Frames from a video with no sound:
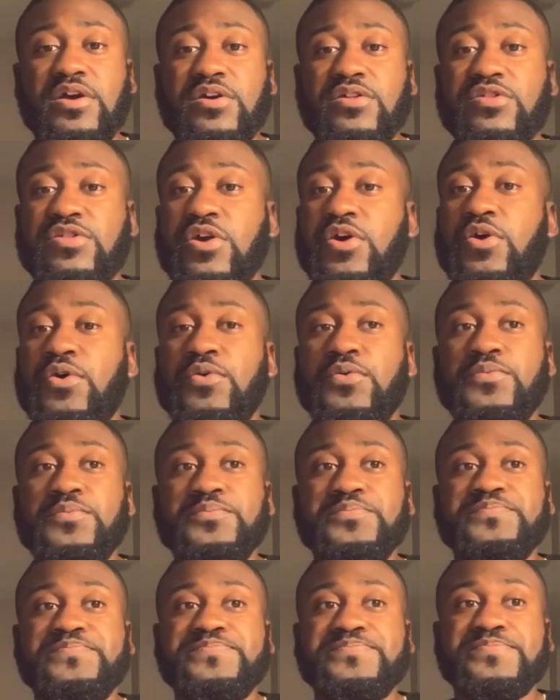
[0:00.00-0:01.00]

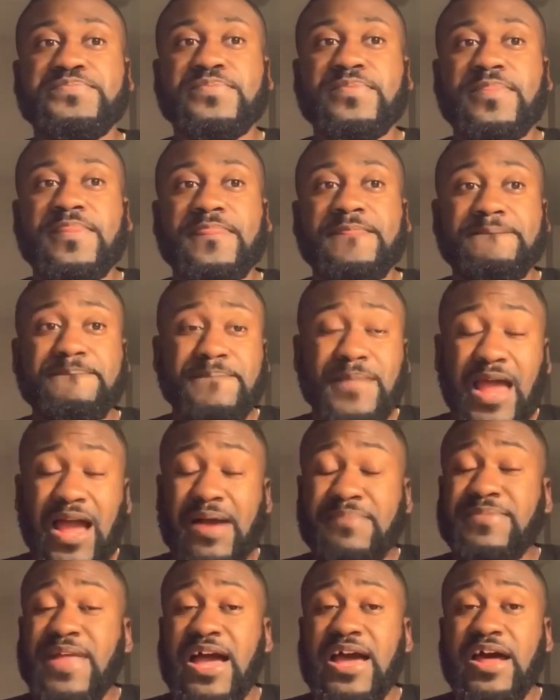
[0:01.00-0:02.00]
So
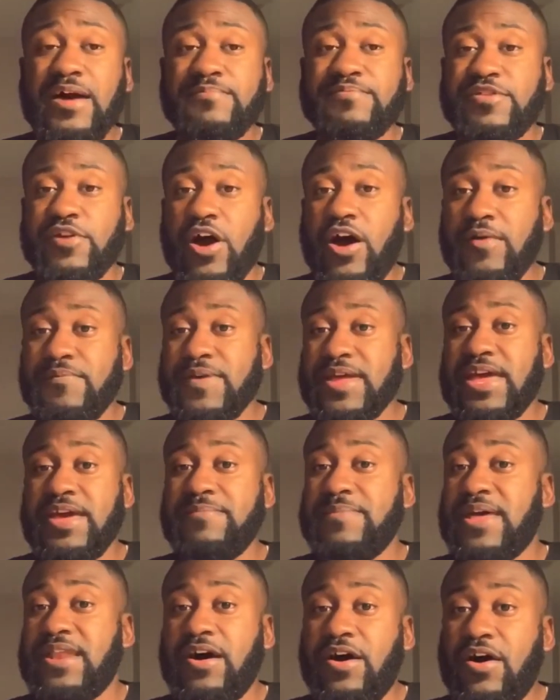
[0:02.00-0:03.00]
I'm not absolving
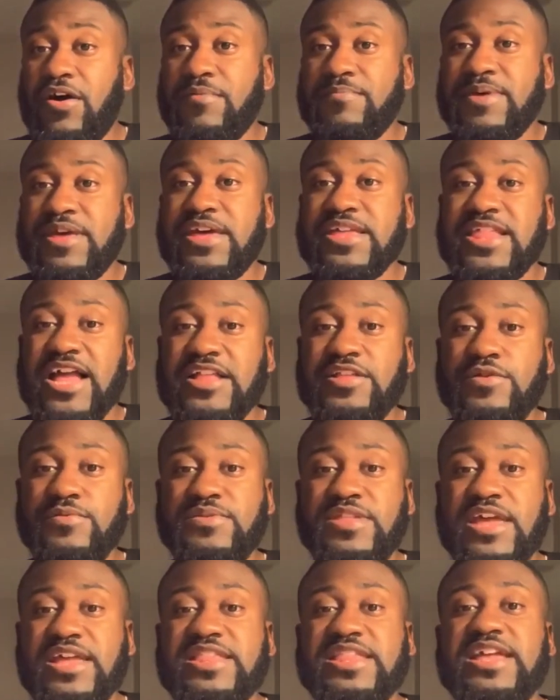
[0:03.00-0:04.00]
him at all, because I do
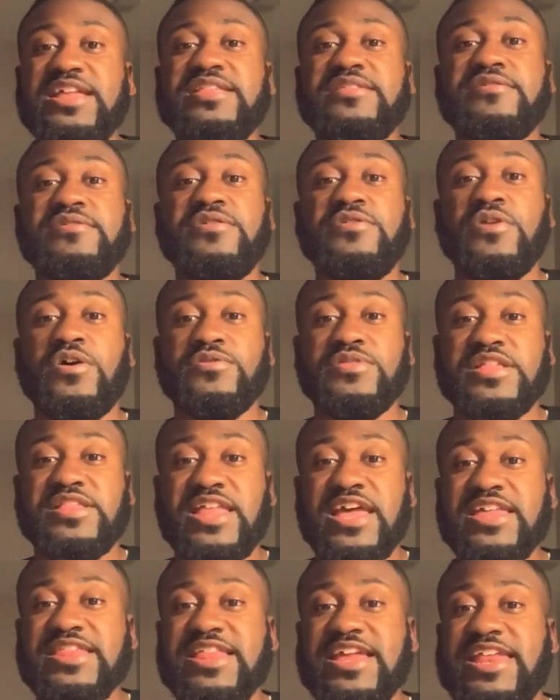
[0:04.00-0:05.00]
think that, you know, the
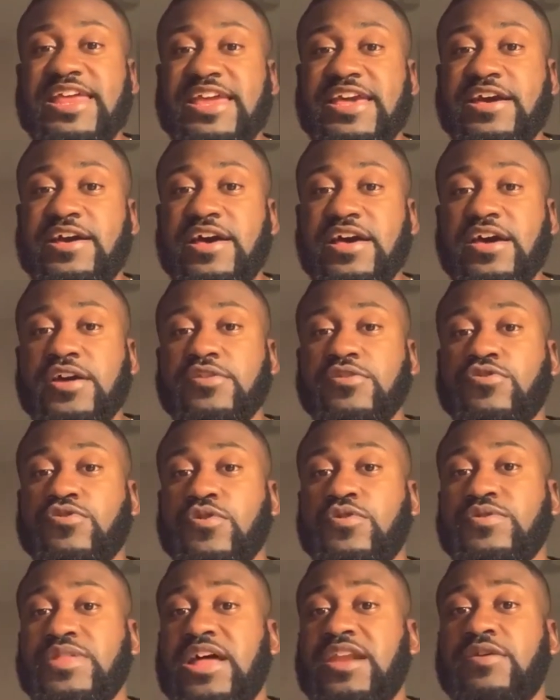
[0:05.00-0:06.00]
things that he could
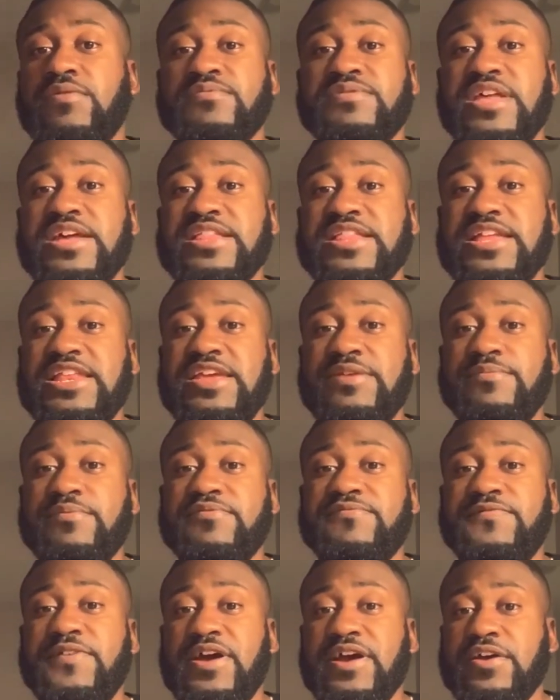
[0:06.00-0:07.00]
control, I don't think that he was
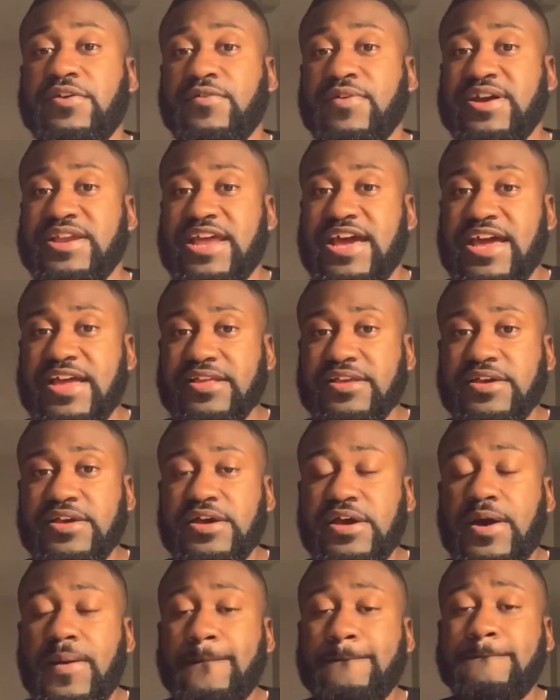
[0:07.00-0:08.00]
very great at.
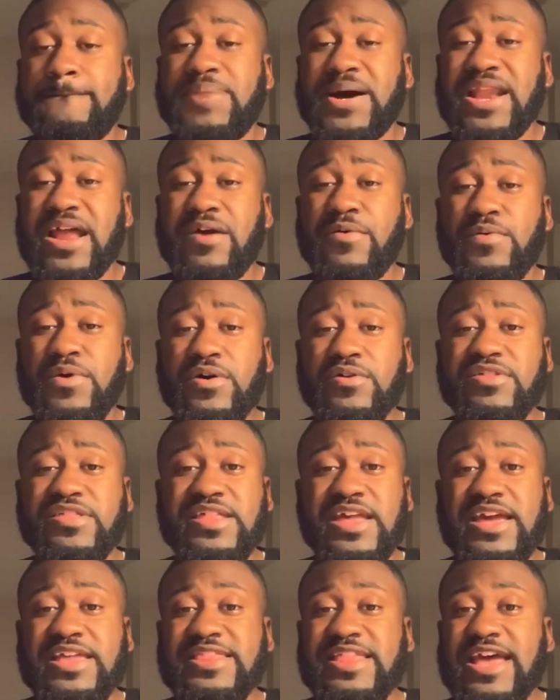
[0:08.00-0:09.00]
But I will
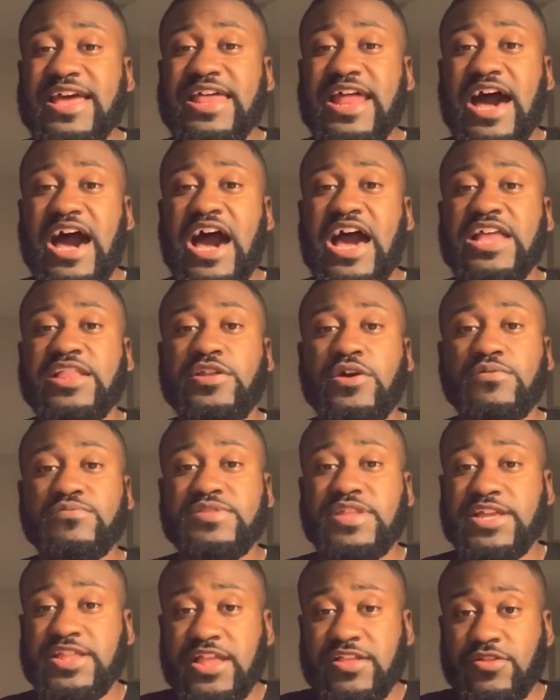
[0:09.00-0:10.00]
say that I don't
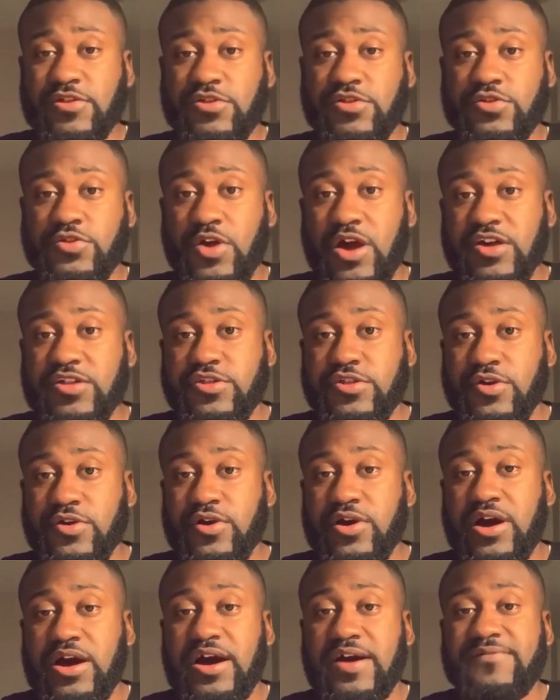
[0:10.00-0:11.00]
think that the structure
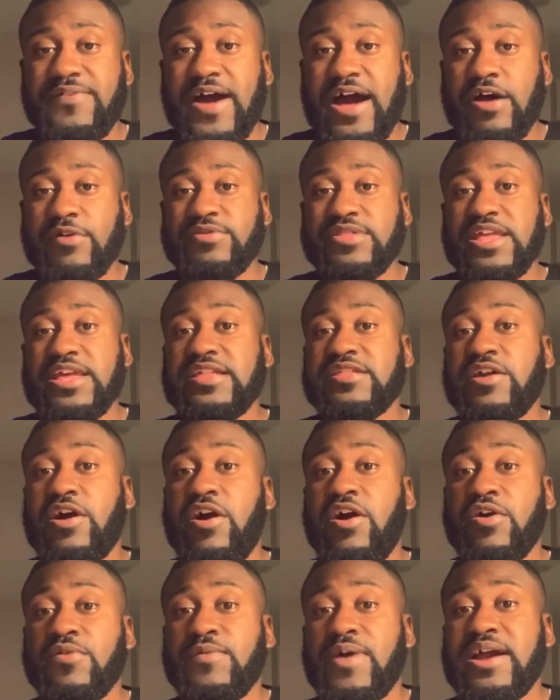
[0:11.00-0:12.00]
of how things
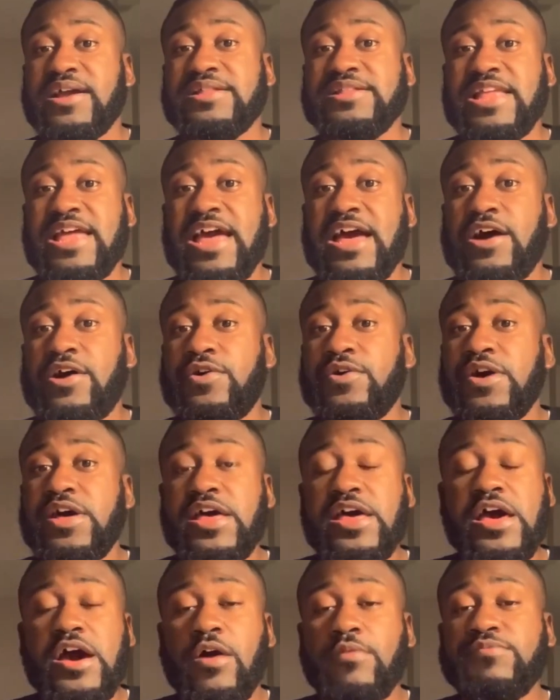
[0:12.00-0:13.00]
are right now
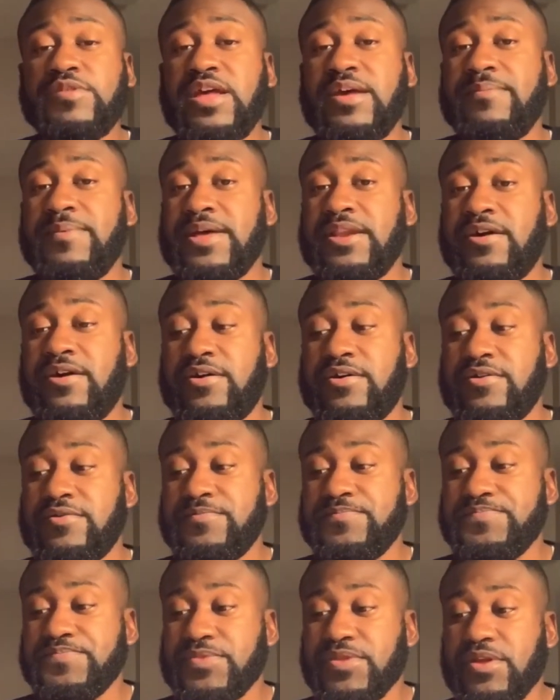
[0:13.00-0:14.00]
helped him at
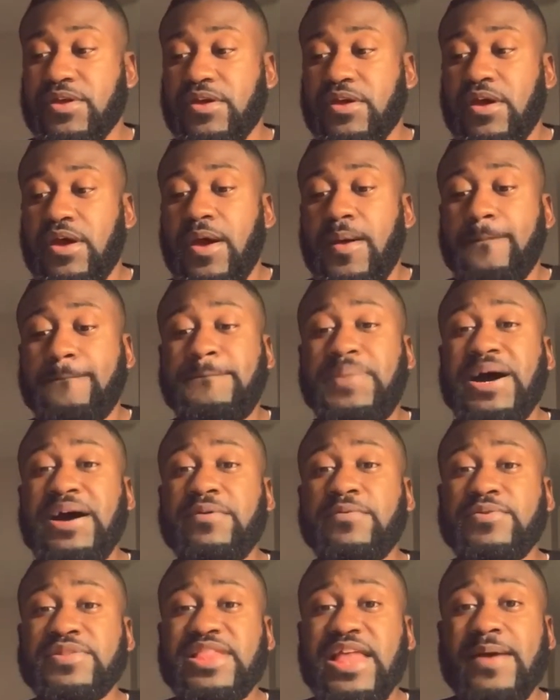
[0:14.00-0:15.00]
all.
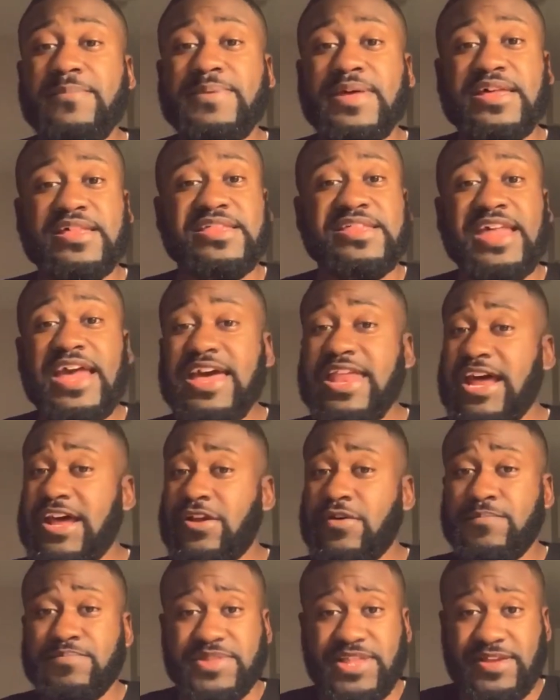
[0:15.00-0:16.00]
But with that being said, I
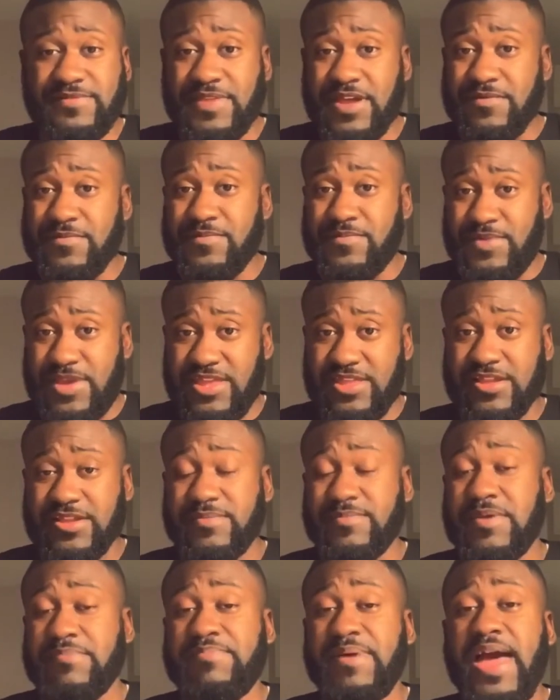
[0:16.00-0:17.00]
don't believe that he's going to
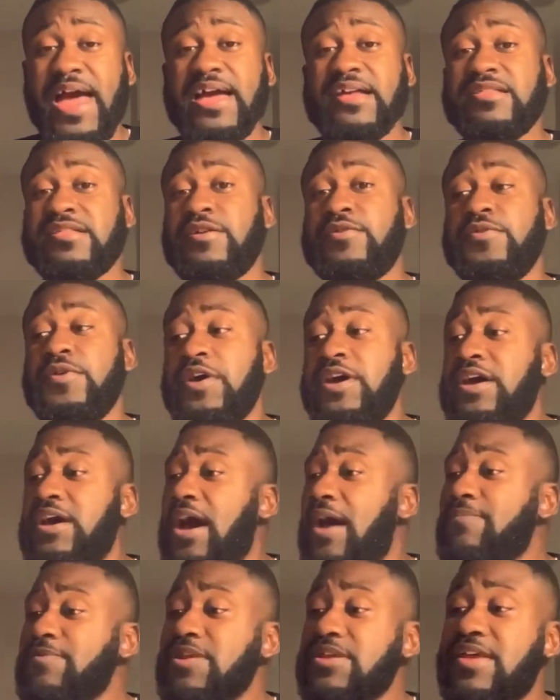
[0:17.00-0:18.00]
be back. So
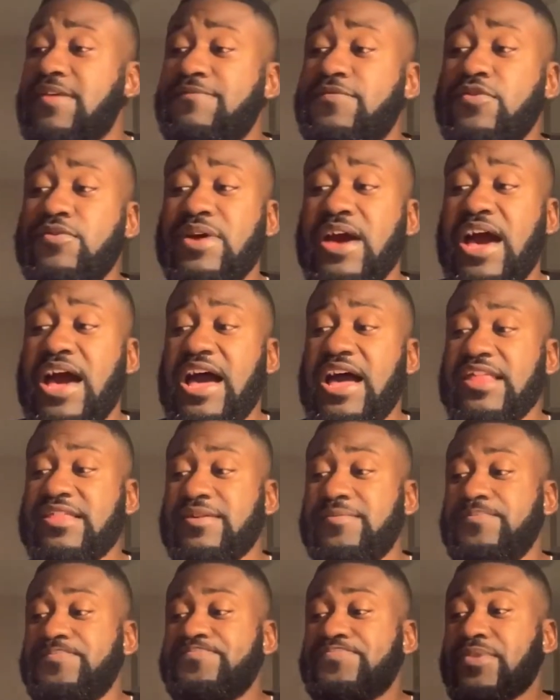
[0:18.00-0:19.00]
I want to give you guys
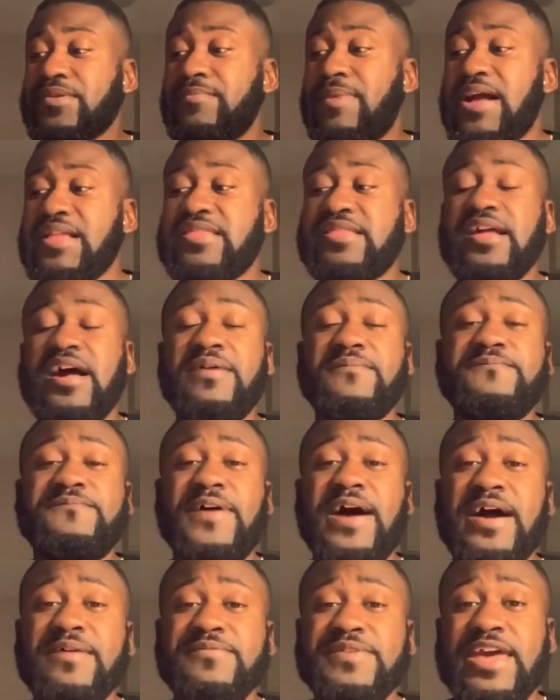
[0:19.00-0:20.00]
my top
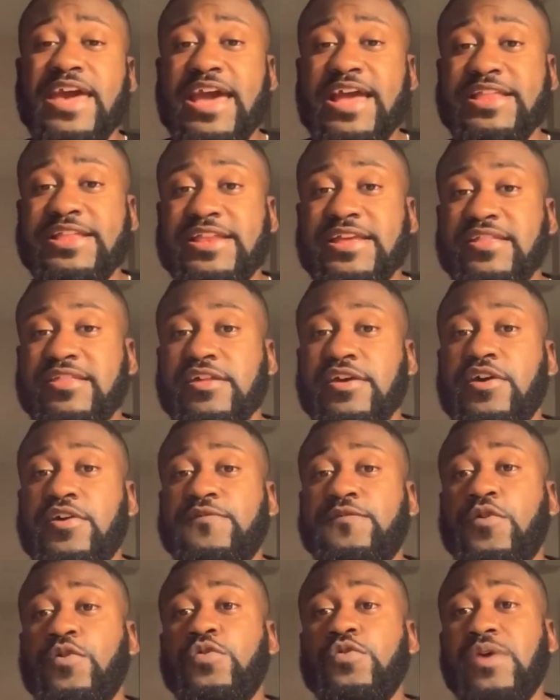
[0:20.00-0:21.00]
five candidates
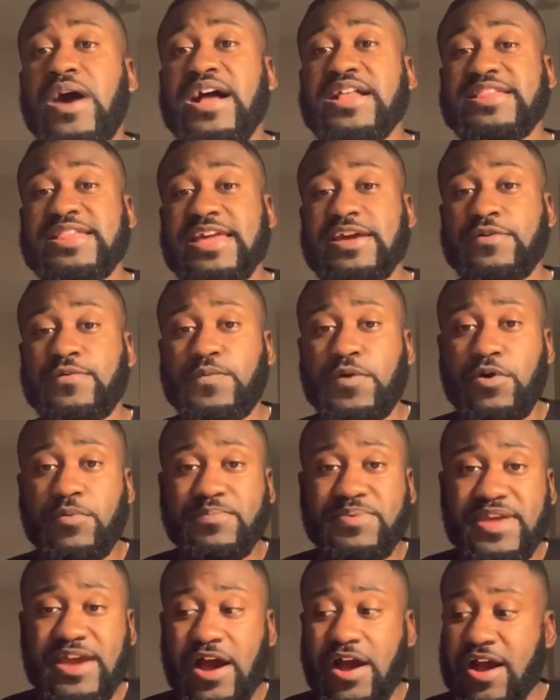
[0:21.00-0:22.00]
for who I think will
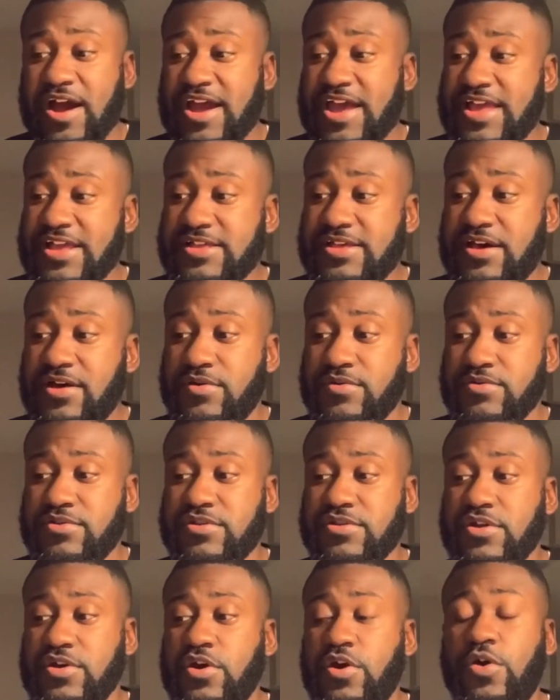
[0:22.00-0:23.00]
be our head coach
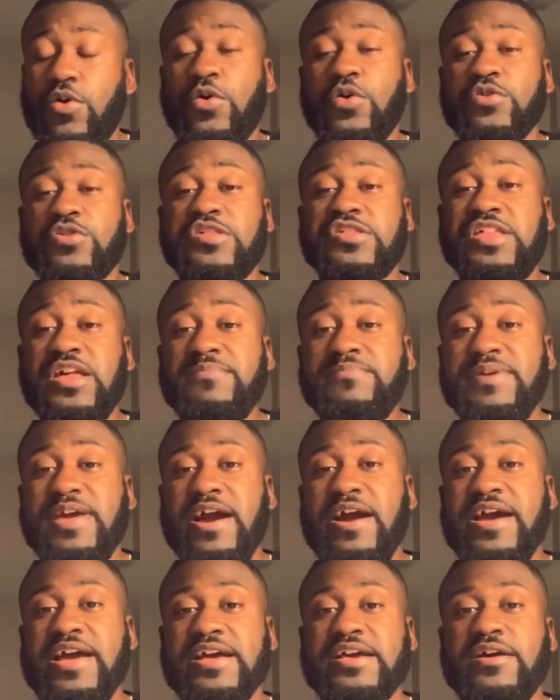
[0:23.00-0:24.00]
or should be
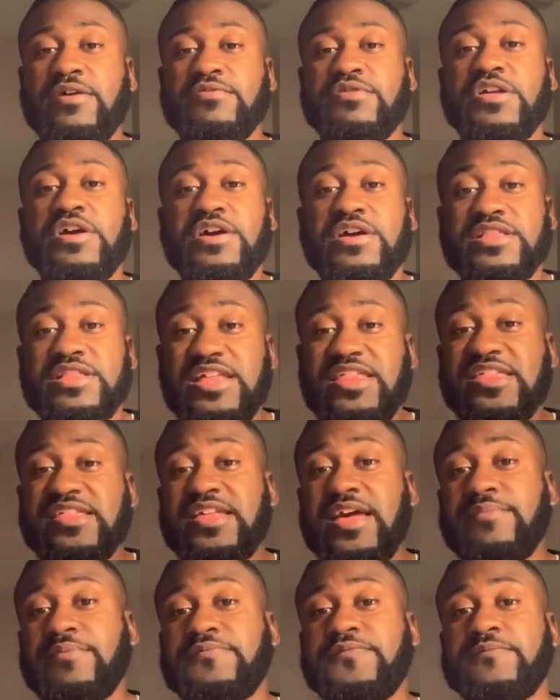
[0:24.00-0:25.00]
our head coach. This is
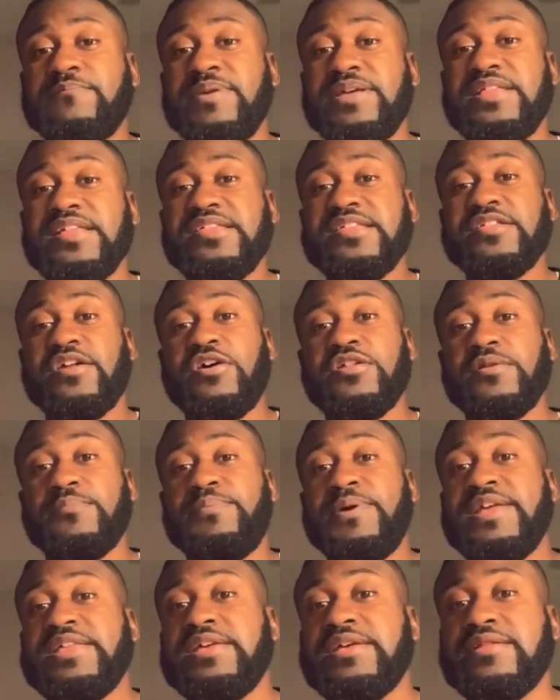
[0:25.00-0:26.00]
coming from me. This is all
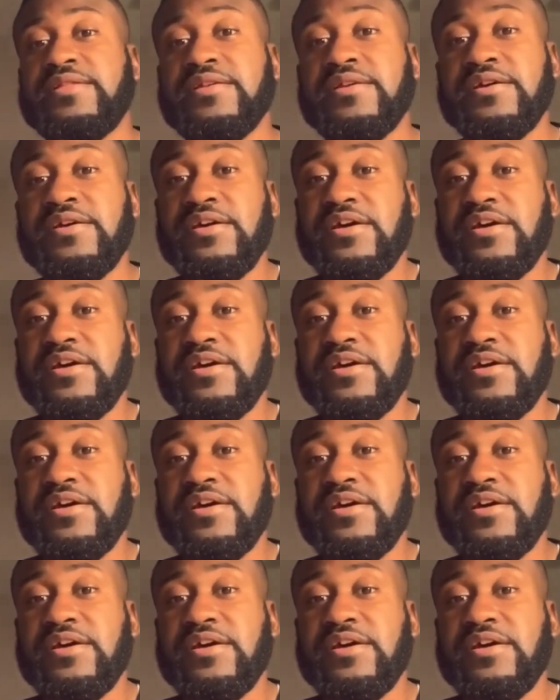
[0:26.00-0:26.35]
opinion.